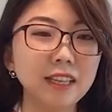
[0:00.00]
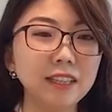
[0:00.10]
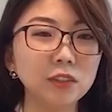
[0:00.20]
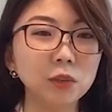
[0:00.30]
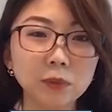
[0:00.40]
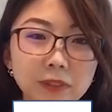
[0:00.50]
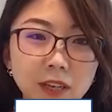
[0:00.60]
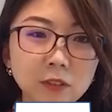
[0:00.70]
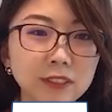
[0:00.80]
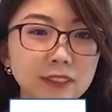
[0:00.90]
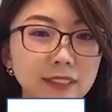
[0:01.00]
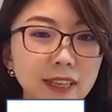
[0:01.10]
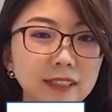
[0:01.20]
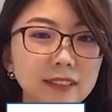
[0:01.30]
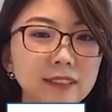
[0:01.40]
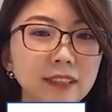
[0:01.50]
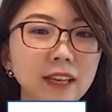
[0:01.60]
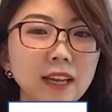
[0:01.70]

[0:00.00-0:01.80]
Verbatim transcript: in 2006,